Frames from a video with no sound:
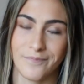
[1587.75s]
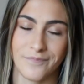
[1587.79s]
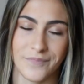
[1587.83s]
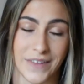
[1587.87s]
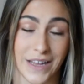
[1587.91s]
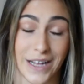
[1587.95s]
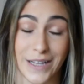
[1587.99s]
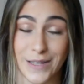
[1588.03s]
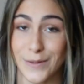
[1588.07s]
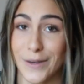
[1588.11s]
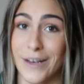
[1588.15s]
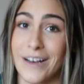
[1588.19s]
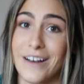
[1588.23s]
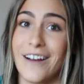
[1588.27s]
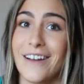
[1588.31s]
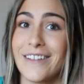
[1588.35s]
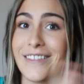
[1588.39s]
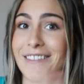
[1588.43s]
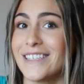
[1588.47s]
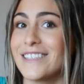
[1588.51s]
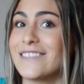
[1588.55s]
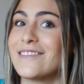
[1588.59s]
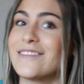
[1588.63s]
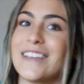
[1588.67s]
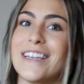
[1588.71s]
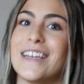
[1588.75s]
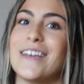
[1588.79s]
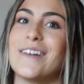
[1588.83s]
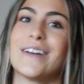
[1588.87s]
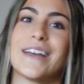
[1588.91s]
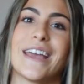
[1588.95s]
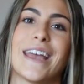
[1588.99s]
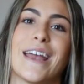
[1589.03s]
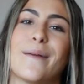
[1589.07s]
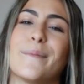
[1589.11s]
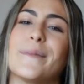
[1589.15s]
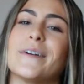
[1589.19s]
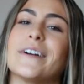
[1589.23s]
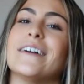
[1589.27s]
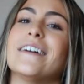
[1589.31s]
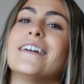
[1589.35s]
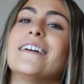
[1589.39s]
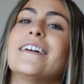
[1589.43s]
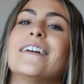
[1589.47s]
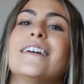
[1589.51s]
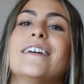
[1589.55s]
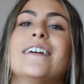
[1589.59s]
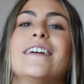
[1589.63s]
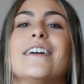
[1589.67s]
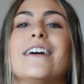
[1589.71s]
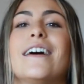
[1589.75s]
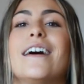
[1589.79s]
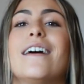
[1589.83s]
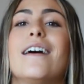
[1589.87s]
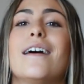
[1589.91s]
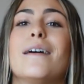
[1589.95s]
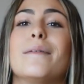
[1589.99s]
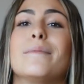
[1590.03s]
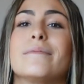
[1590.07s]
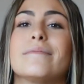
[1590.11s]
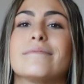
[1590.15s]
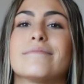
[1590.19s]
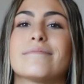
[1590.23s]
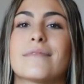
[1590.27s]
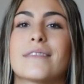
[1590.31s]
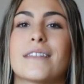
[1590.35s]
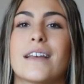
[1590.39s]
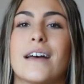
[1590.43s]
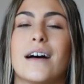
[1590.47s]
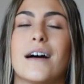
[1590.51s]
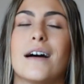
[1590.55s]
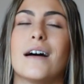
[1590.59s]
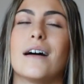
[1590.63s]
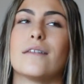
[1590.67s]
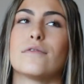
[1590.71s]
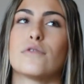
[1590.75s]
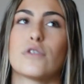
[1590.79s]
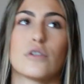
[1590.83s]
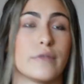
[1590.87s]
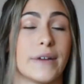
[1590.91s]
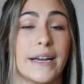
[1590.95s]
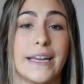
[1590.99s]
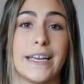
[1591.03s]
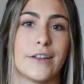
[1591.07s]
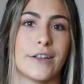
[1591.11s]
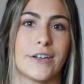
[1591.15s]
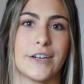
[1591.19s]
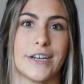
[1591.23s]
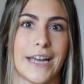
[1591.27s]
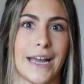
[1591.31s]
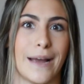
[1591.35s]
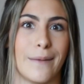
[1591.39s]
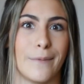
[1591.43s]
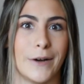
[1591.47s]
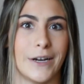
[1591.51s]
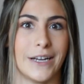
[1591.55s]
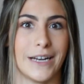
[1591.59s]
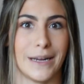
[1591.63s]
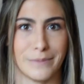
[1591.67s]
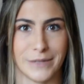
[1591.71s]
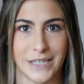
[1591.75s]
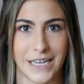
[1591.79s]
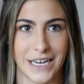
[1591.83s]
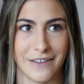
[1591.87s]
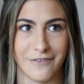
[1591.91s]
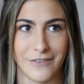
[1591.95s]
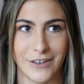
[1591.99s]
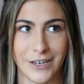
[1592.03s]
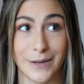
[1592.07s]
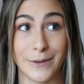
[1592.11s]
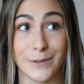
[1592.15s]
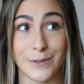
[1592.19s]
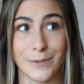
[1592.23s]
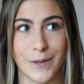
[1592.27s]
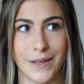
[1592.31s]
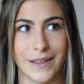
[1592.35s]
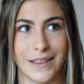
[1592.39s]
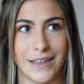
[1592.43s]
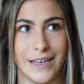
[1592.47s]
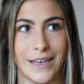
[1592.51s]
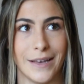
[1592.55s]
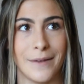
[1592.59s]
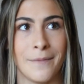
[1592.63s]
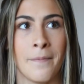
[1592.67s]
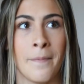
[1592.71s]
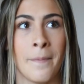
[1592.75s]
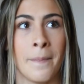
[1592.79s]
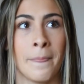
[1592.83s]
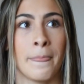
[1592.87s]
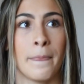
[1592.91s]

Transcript: That's why I got this video camera, a regular camera, and I'm taking videos with it